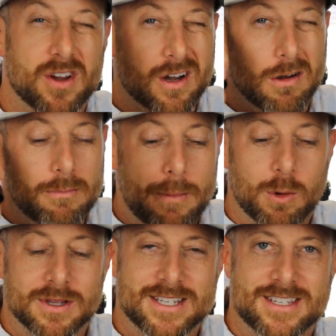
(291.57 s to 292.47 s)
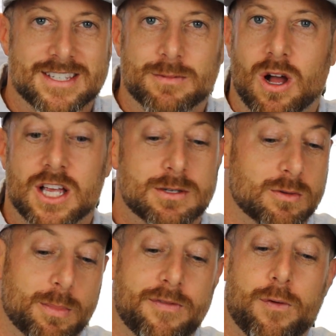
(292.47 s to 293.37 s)
they're going to remember what the system costs.
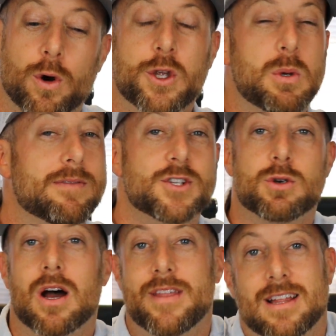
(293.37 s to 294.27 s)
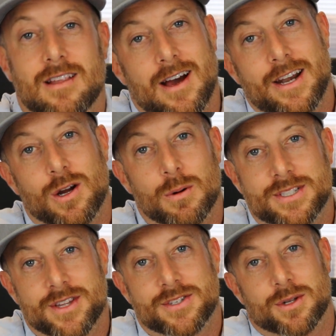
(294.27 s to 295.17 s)
So before you even draw that line and go
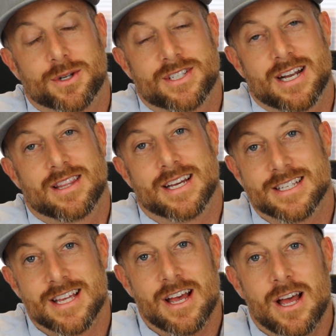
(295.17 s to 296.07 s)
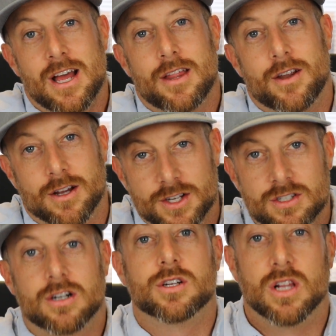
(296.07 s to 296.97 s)
into the solar side of things, they're going
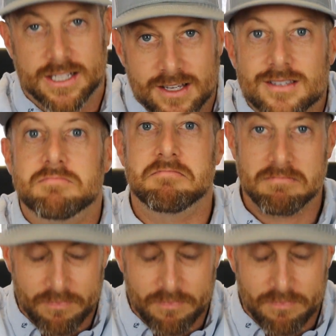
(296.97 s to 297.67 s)
to start to go like this.